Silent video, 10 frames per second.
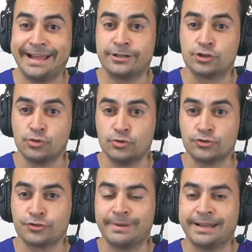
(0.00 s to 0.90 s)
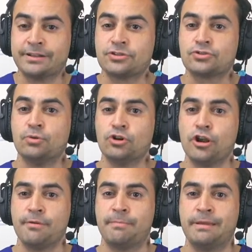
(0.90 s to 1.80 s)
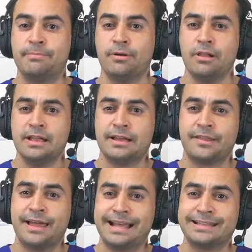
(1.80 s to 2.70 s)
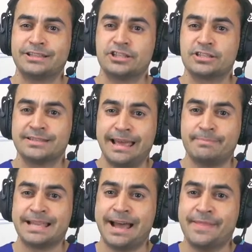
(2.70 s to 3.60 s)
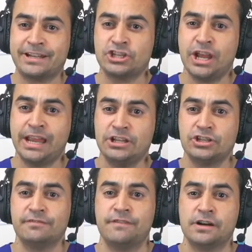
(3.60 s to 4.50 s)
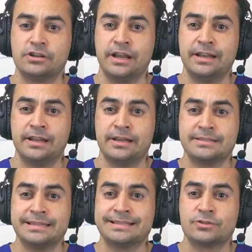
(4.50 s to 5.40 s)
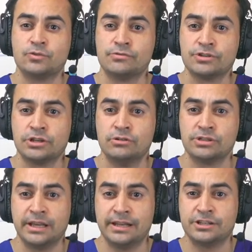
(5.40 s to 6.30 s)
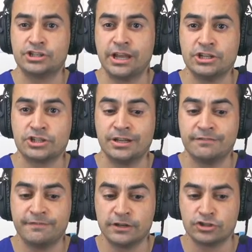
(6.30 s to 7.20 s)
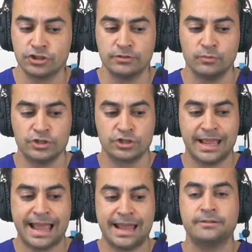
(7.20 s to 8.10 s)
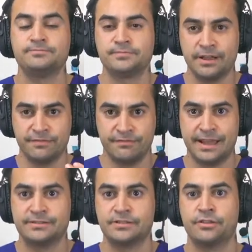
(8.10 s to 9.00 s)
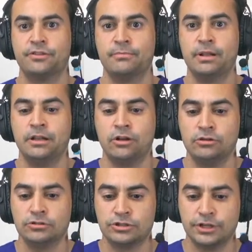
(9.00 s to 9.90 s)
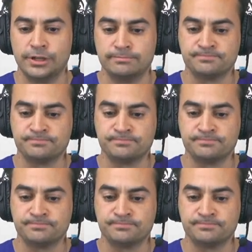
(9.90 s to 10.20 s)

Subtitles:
chores. But in a small group of people, that step down, that change in seasons will result in a change in function, which can affect them long term.